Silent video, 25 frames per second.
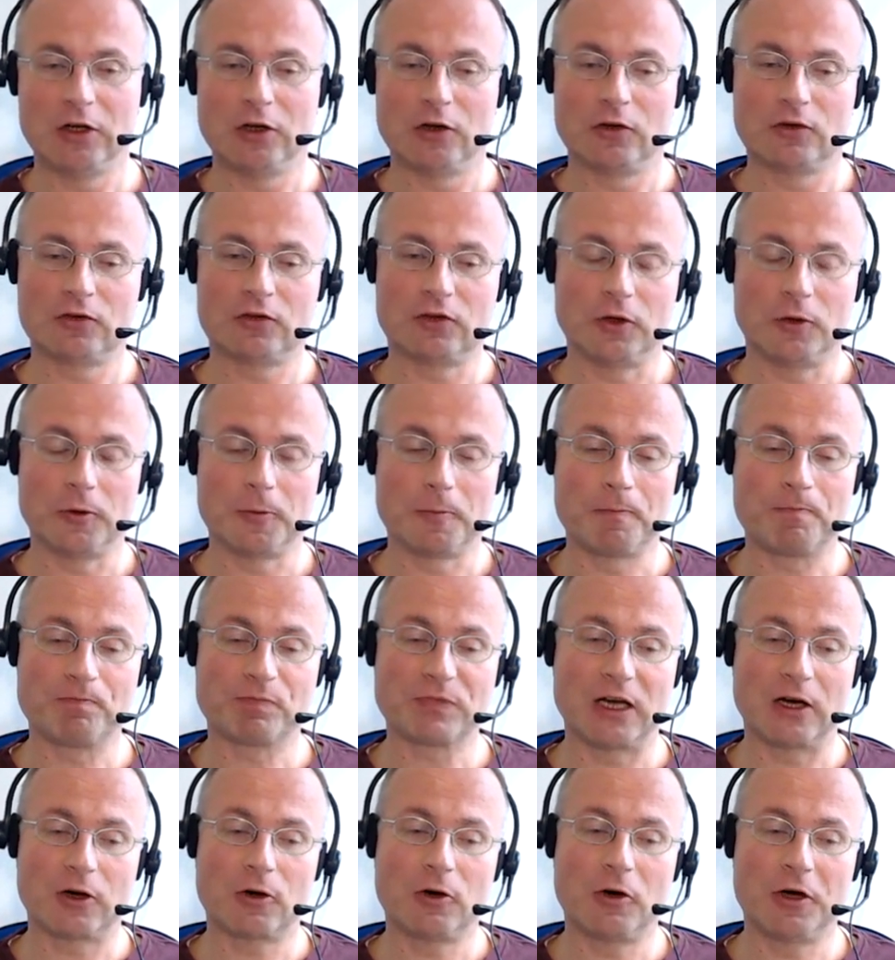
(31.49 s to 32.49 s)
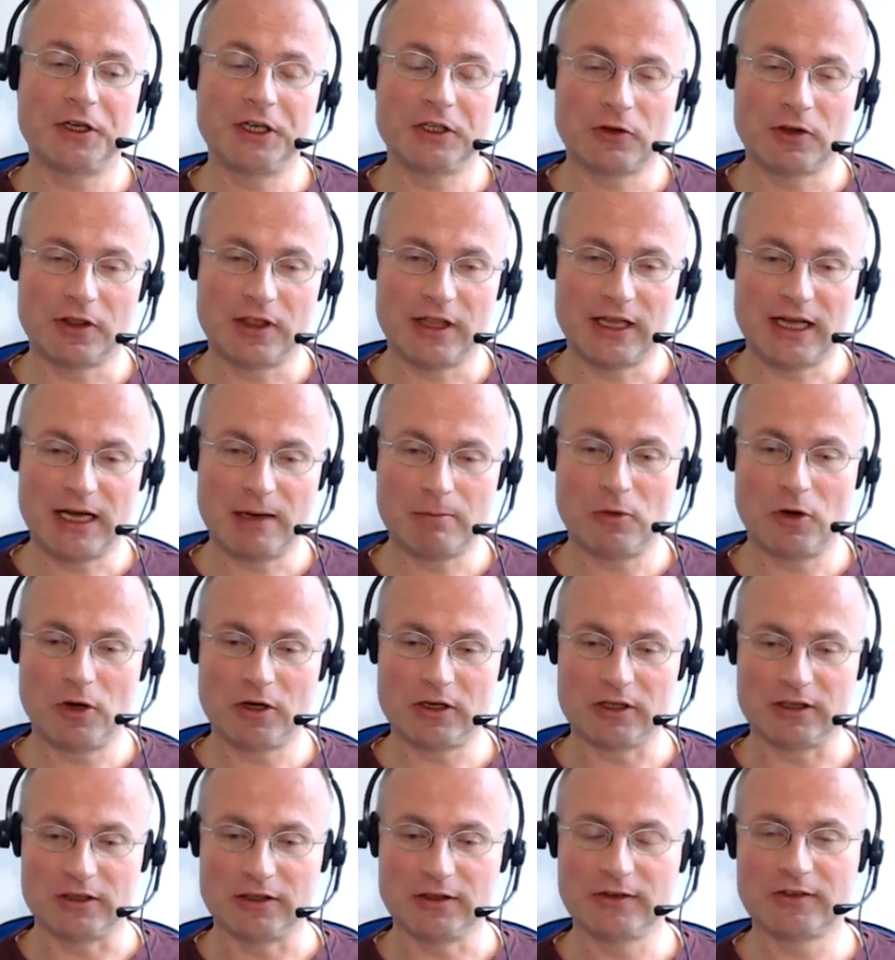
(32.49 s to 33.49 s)
So according to their
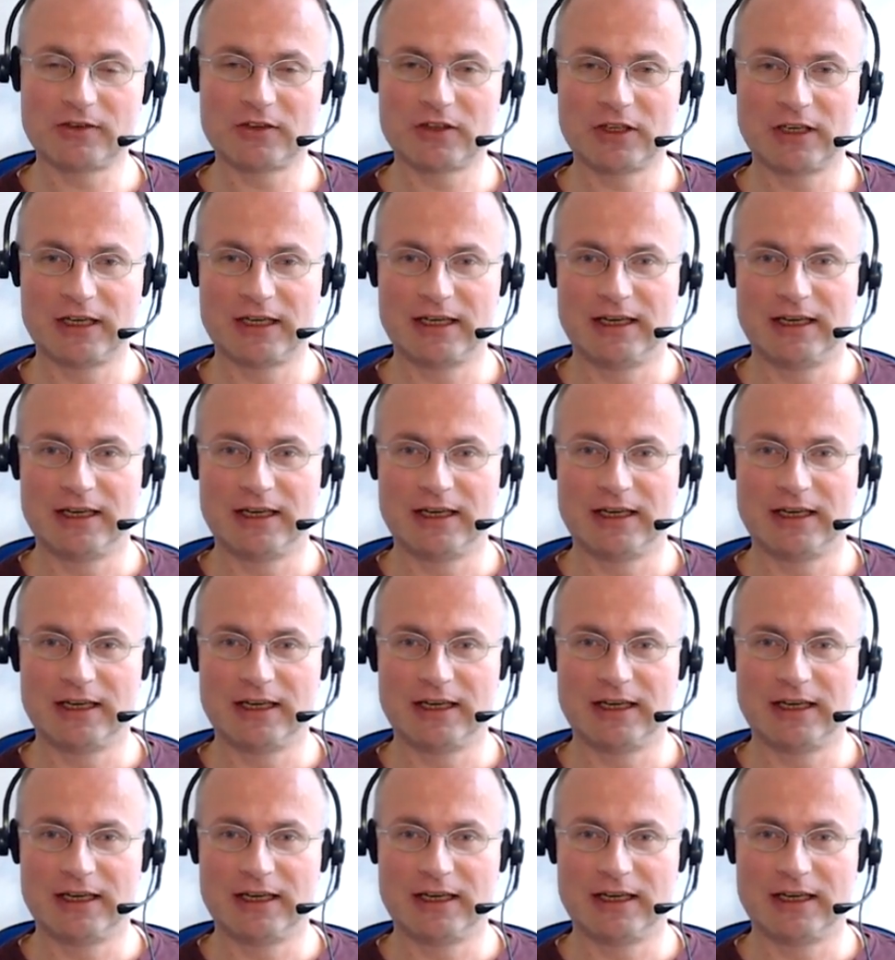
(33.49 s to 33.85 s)
models,